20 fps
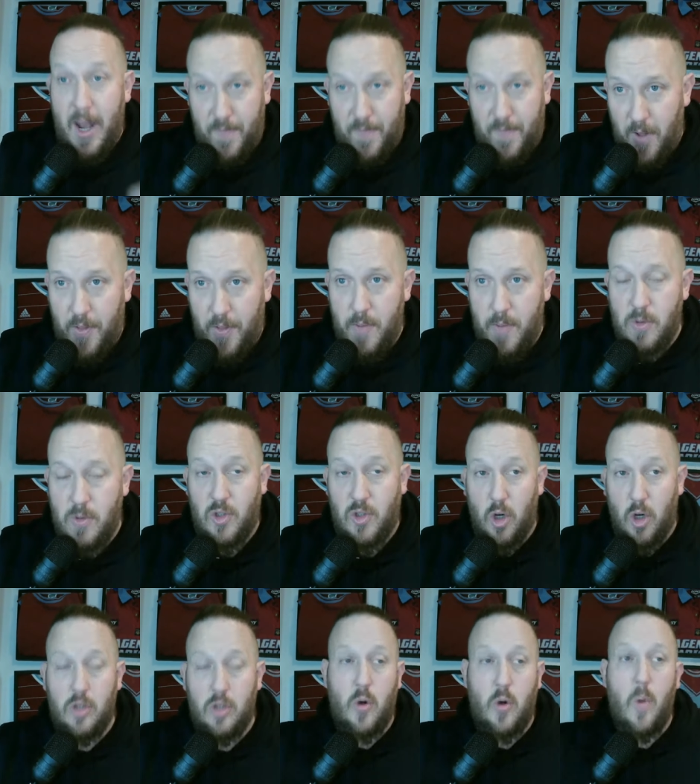and if nothing
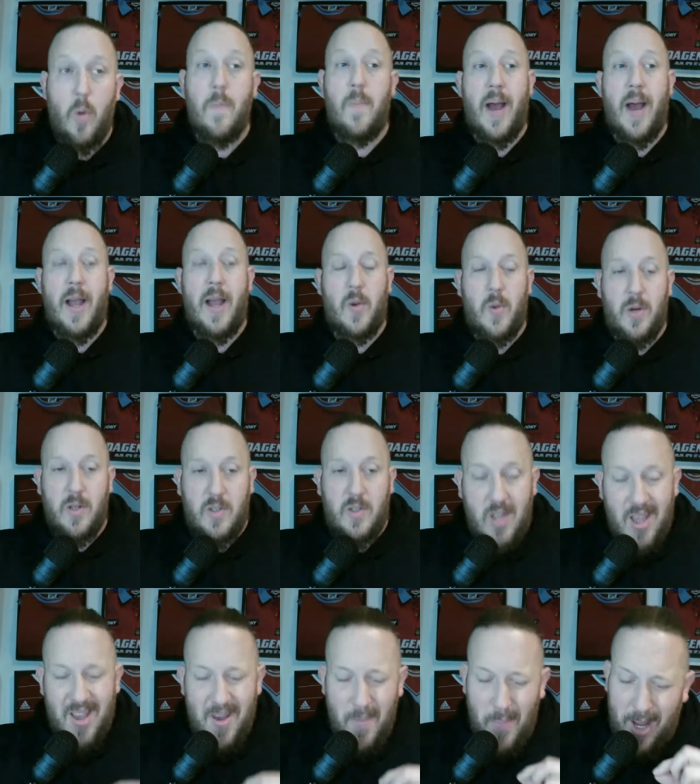was on, going
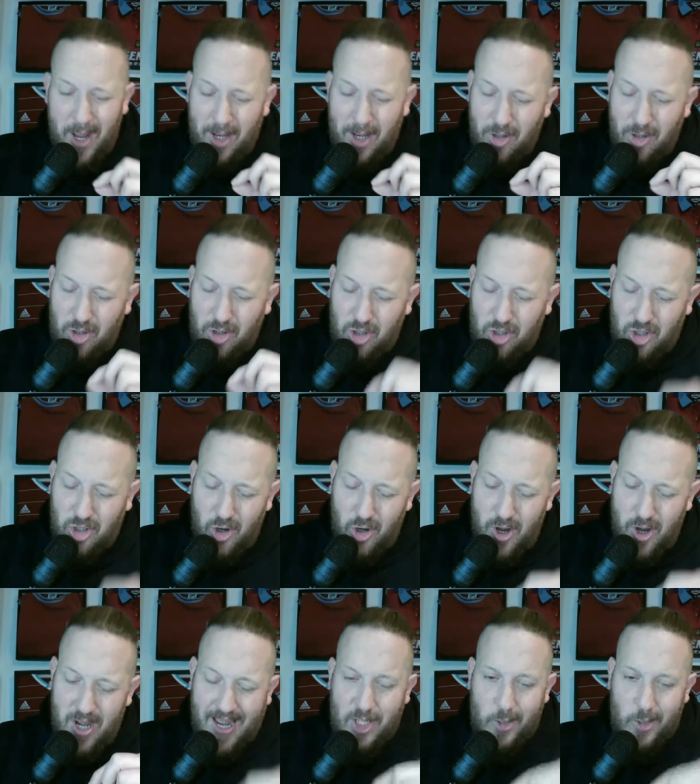backwards, but
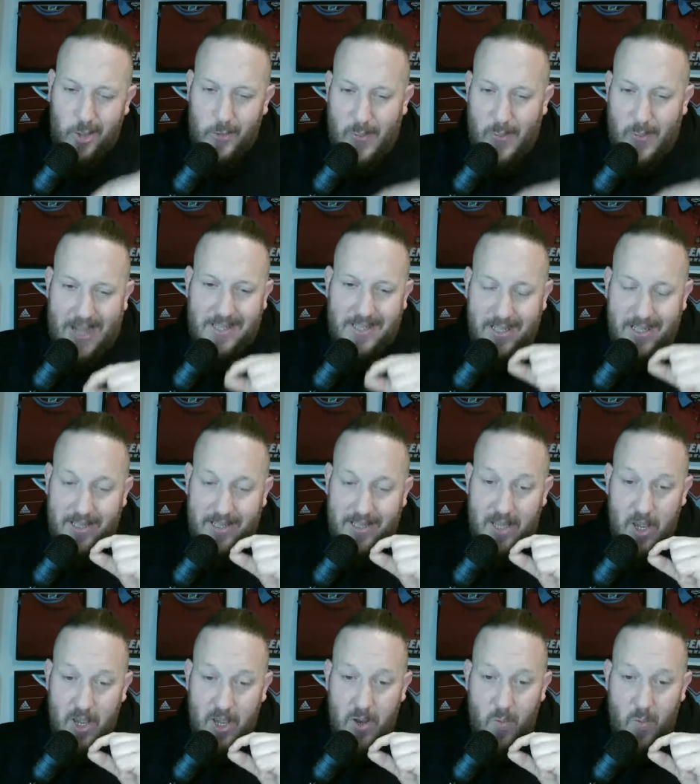ensuring each of those
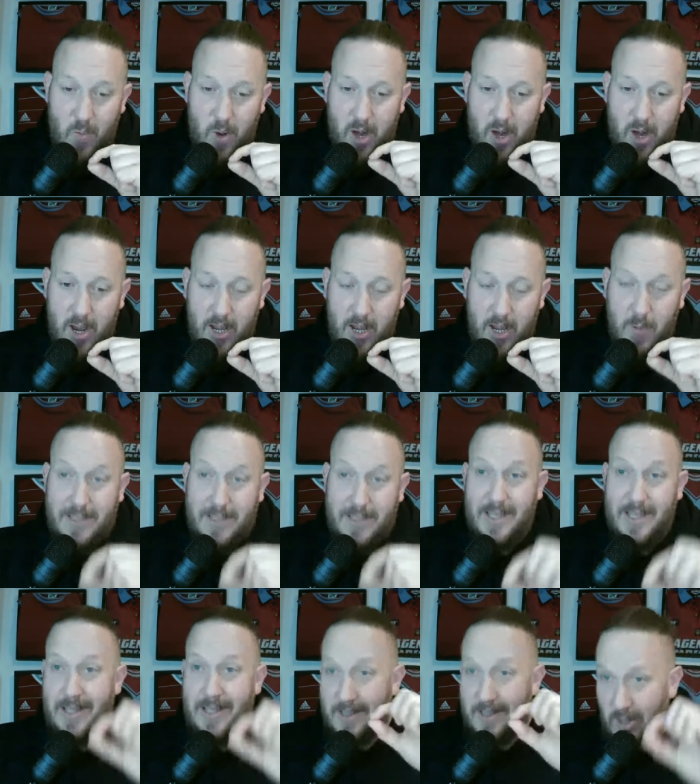passes were
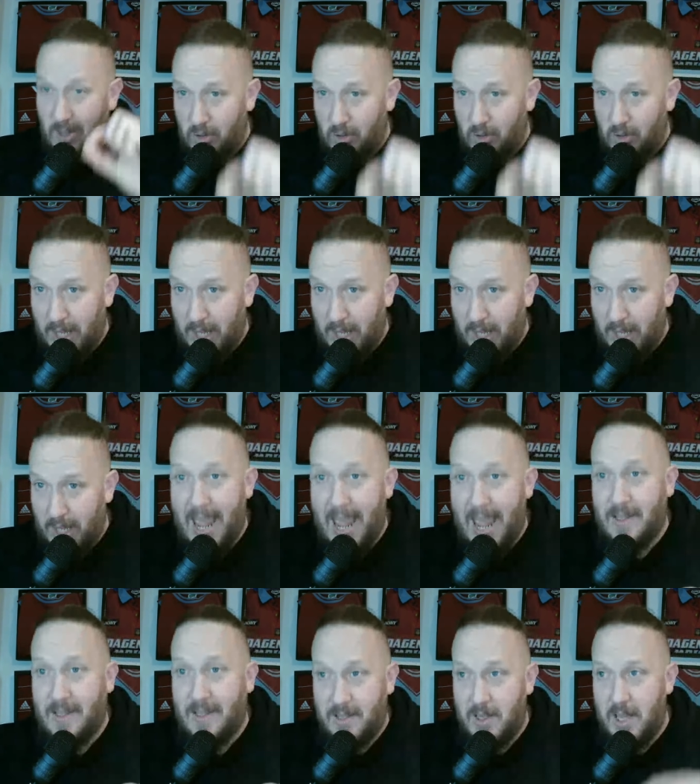inquisitive so they
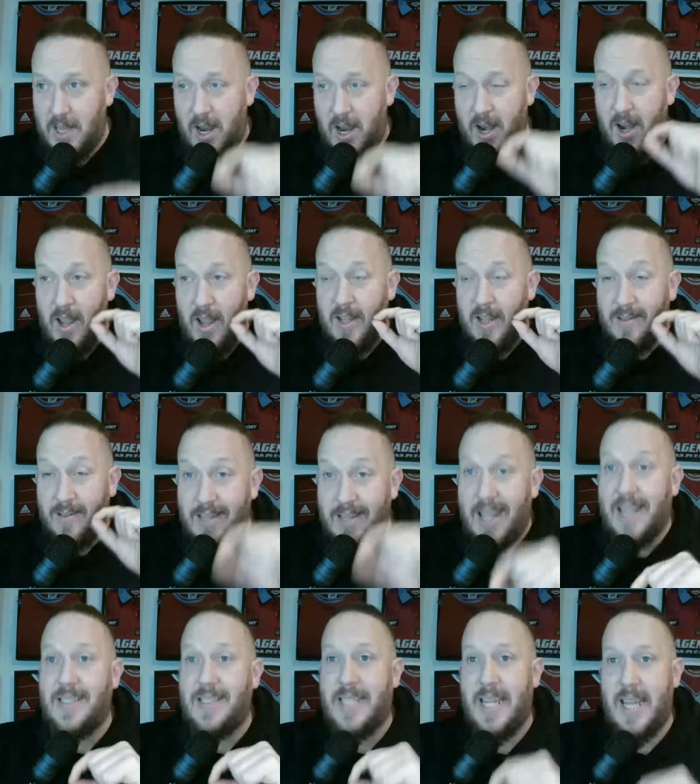could get to their
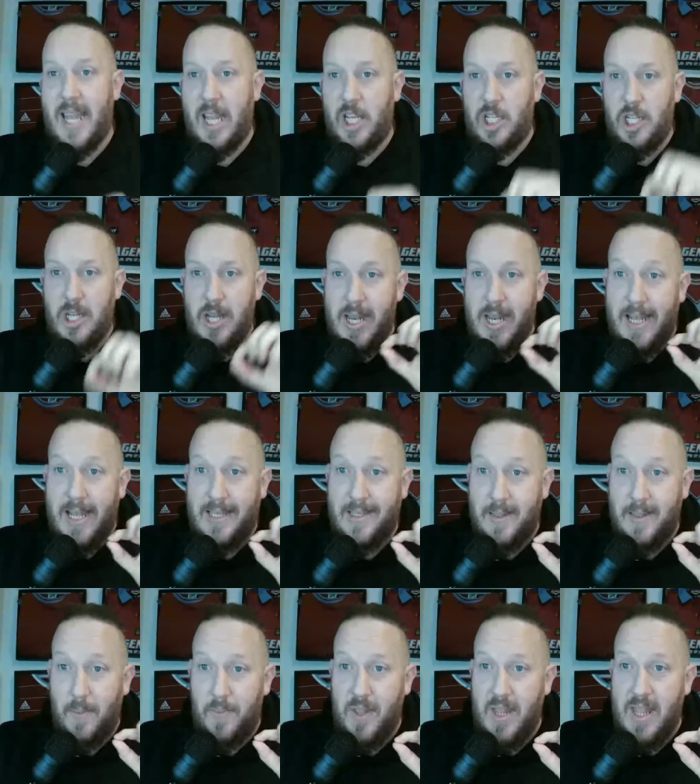destination, and
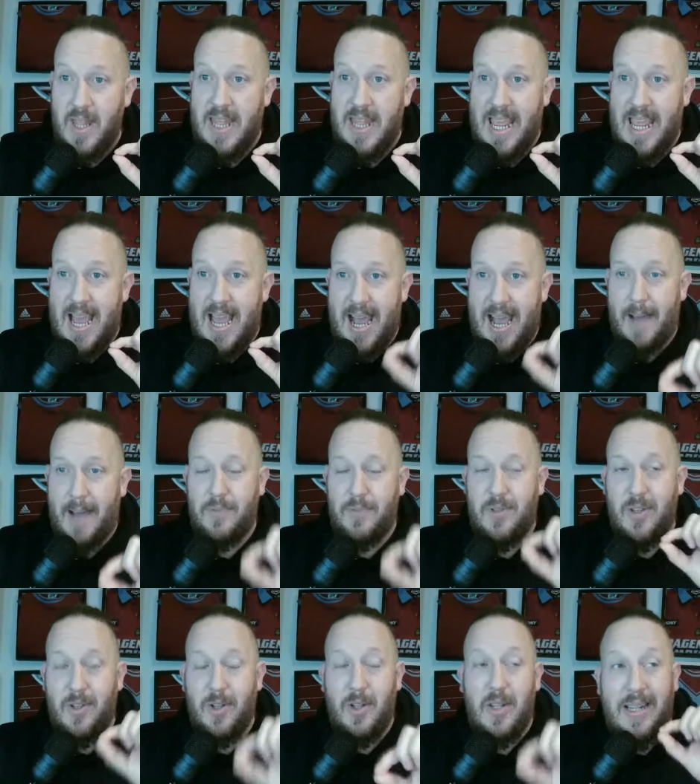that's something that they
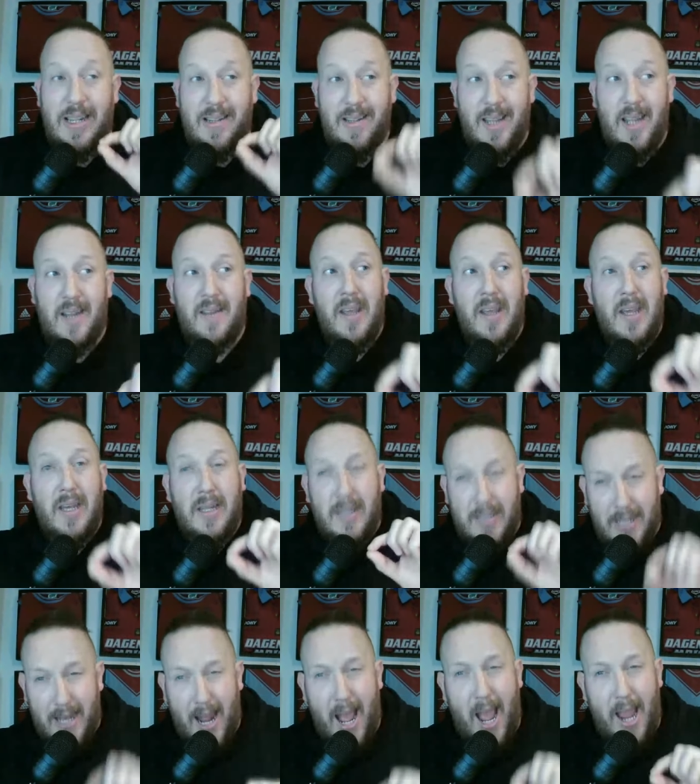absolutely did
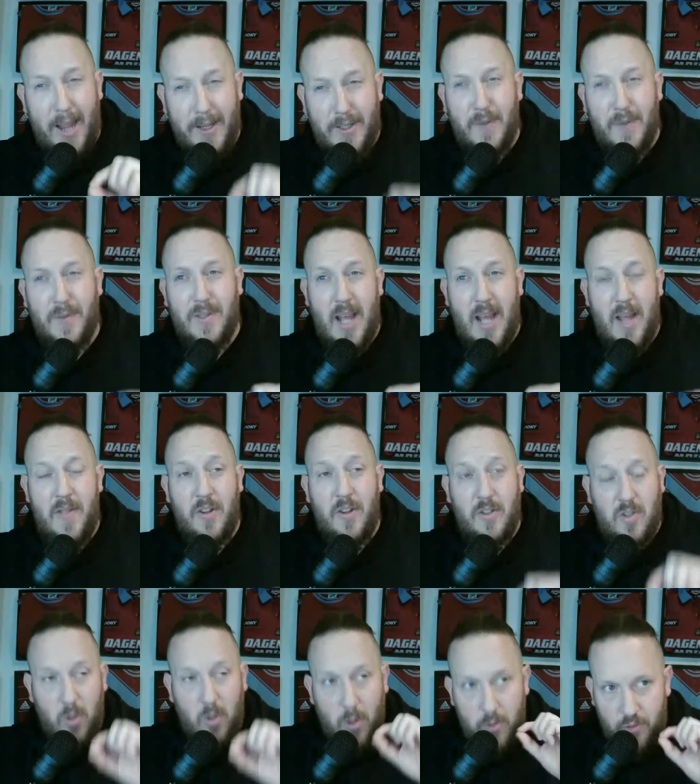to the highest of
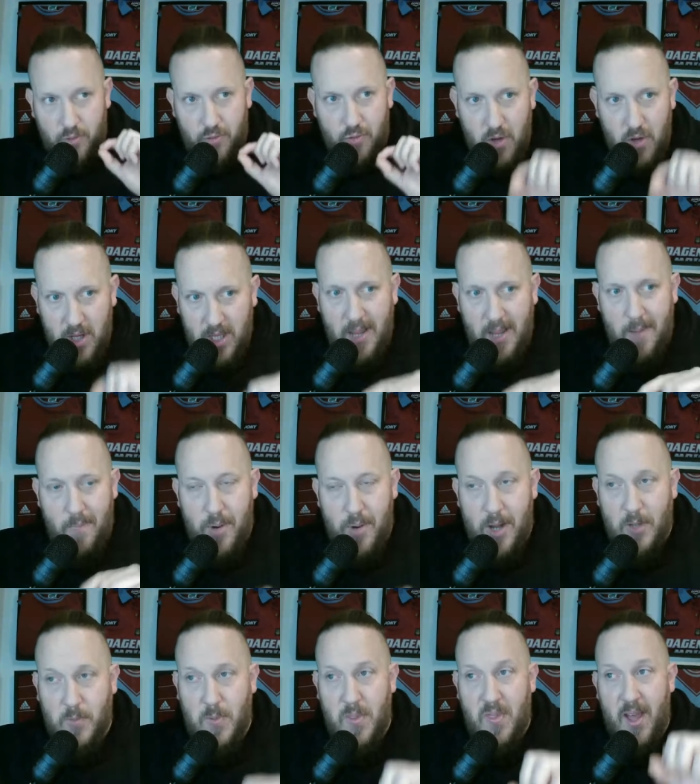standards. So I was really
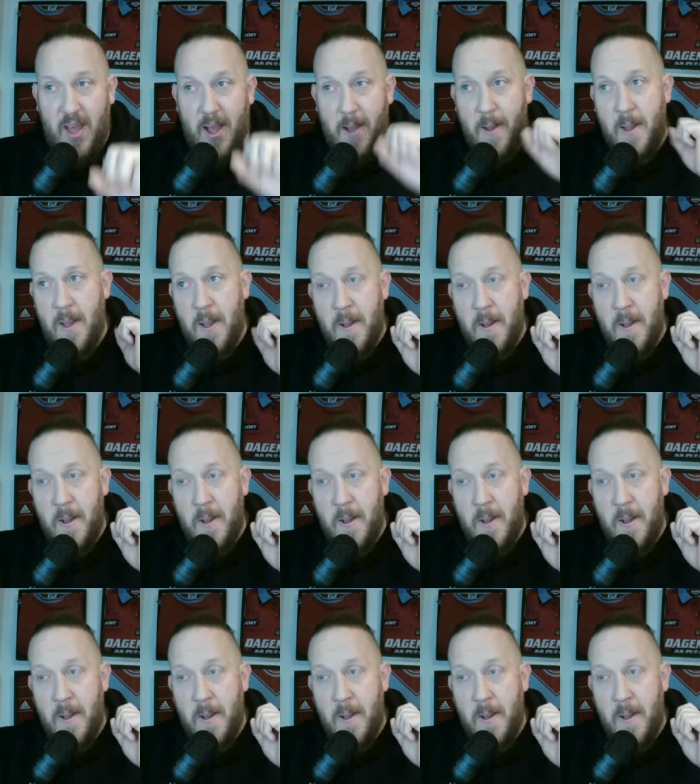impressed with that.